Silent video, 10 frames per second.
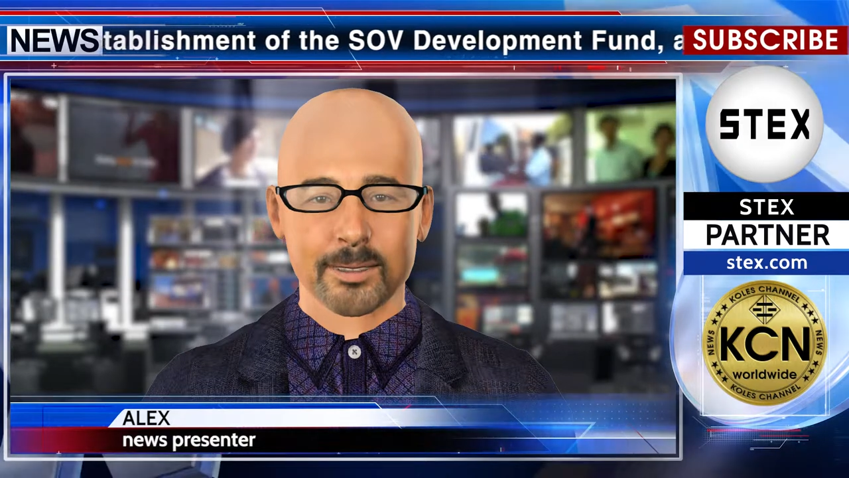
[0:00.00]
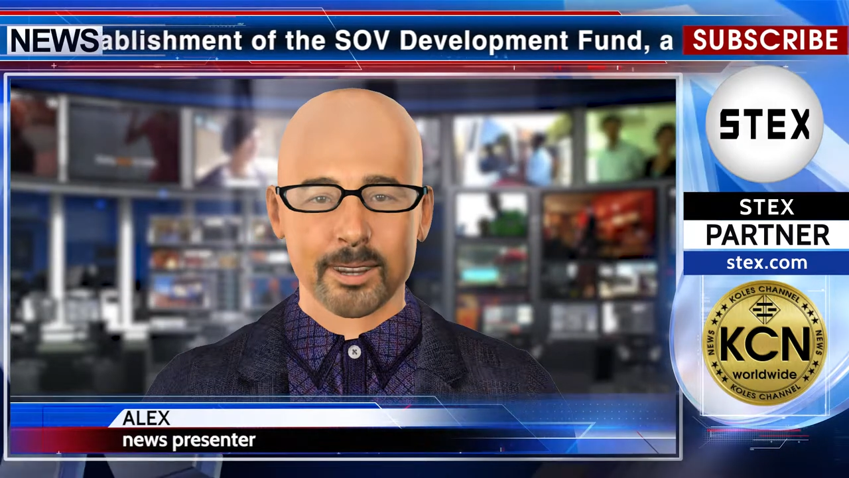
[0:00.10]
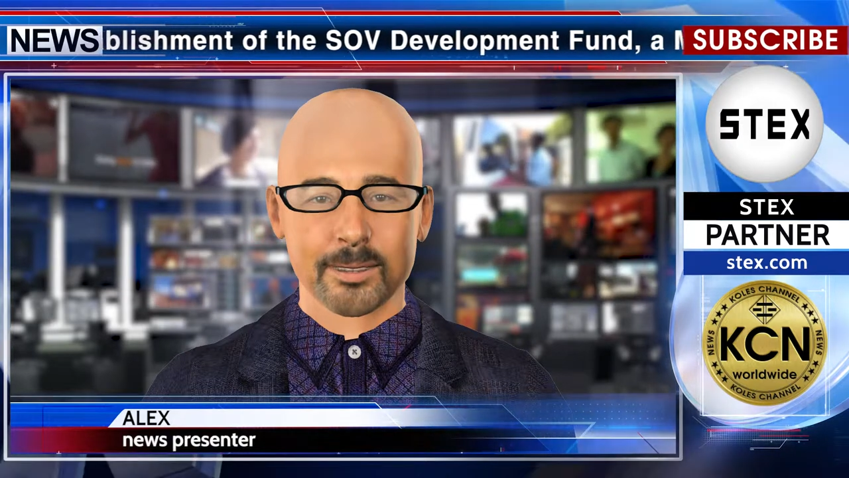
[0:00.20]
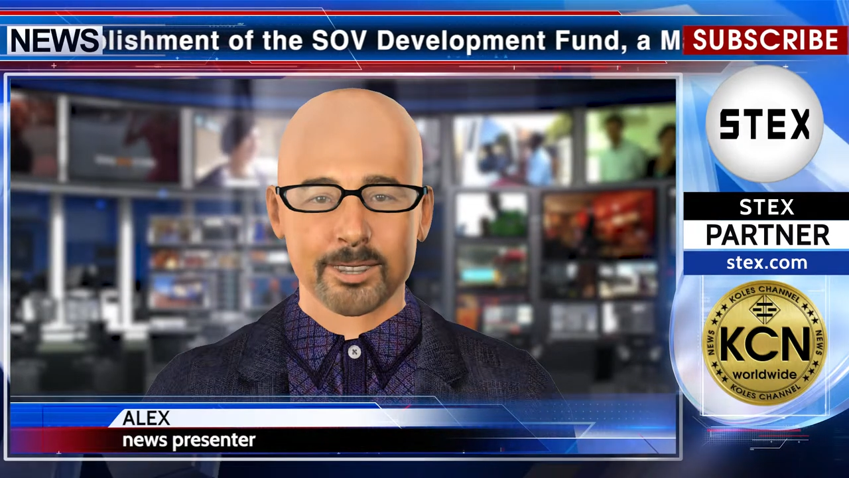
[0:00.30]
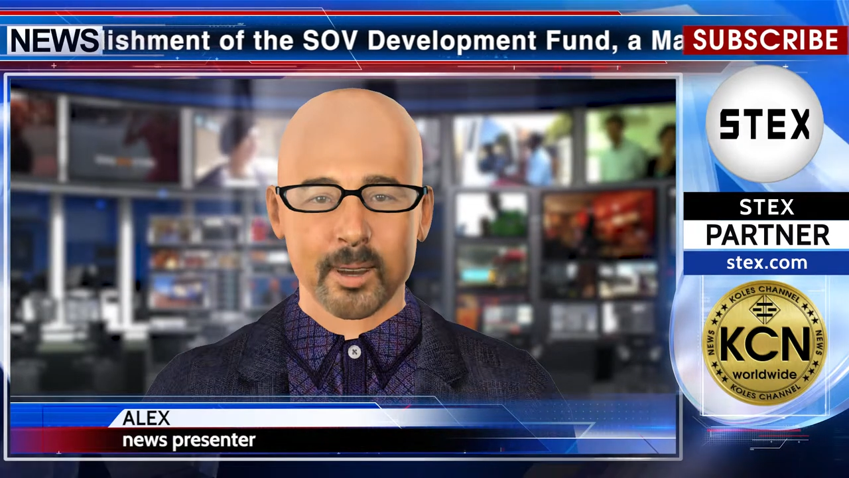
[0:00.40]

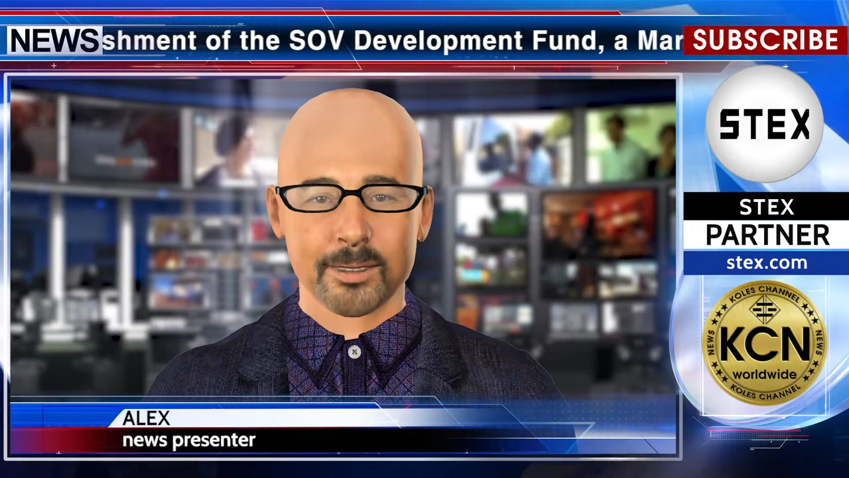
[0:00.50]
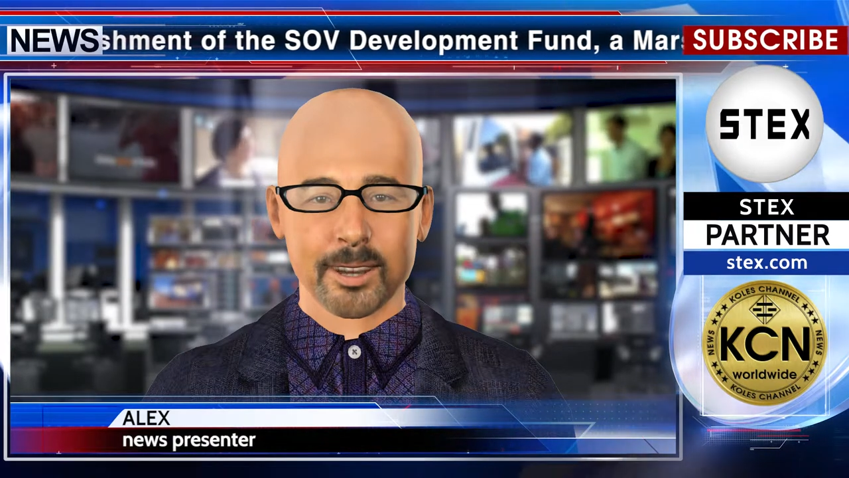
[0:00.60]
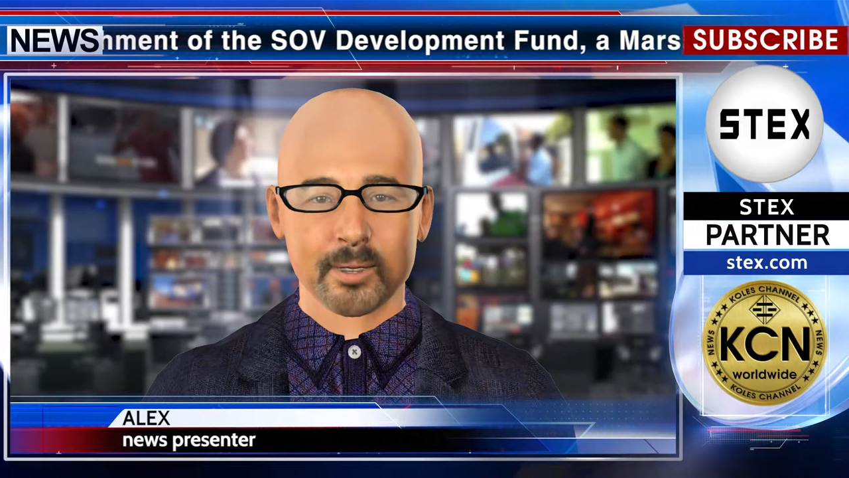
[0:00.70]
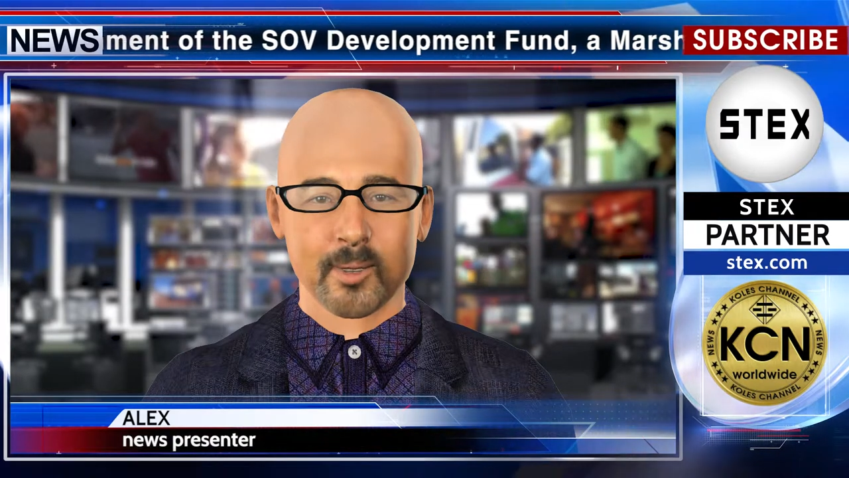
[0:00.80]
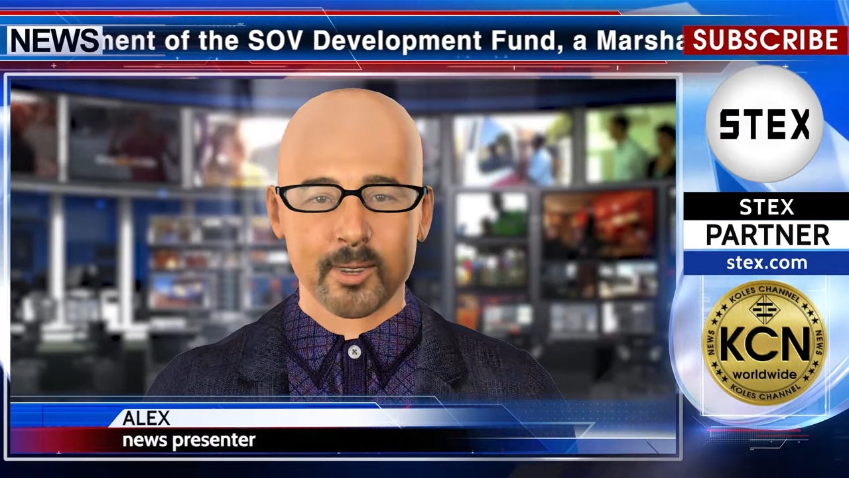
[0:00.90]
Impact Summit
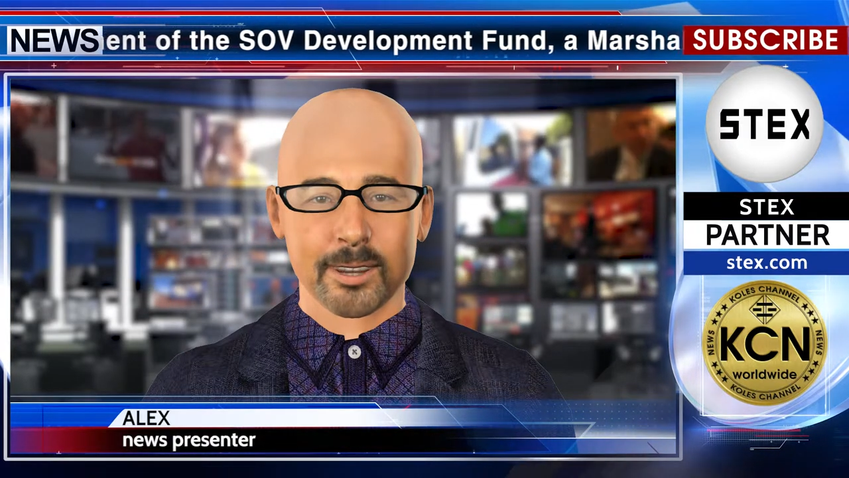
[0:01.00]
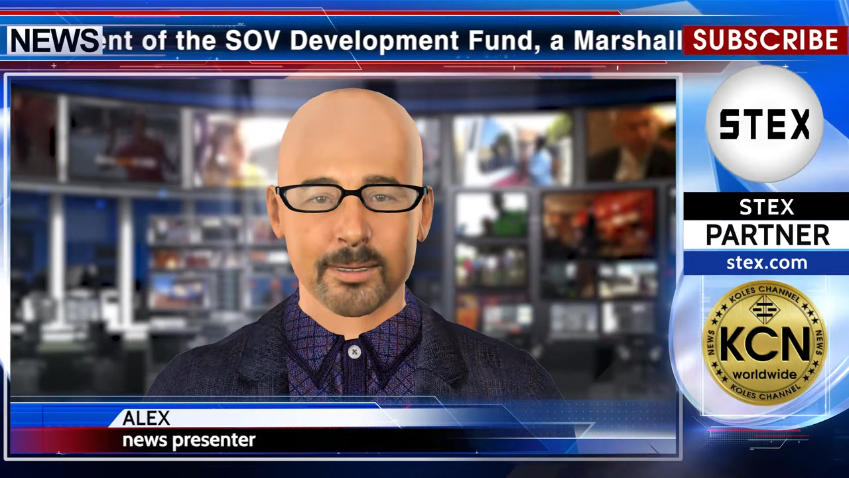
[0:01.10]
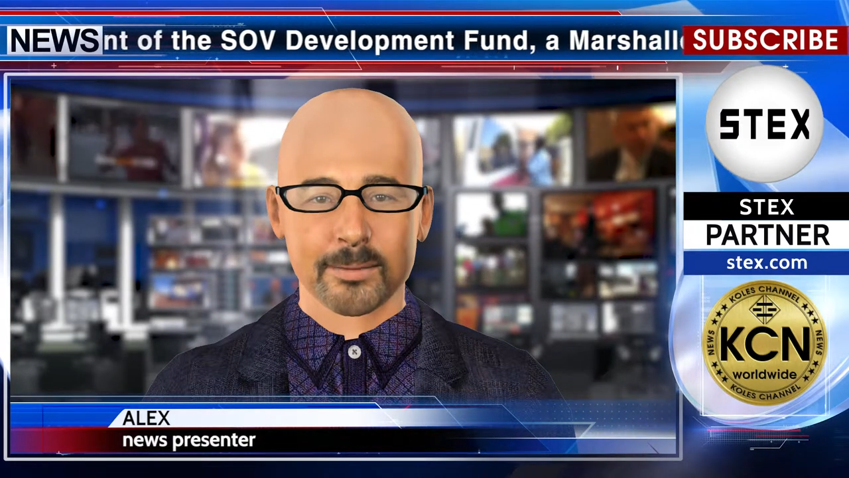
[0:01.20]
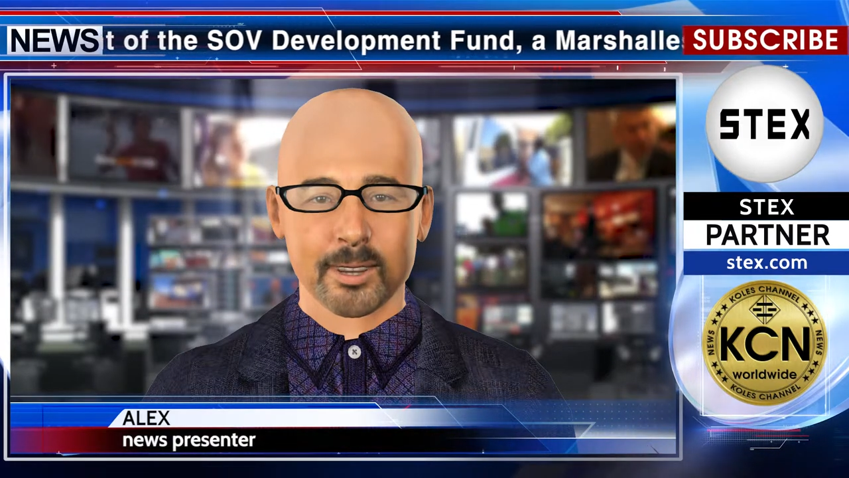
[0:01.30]
at the United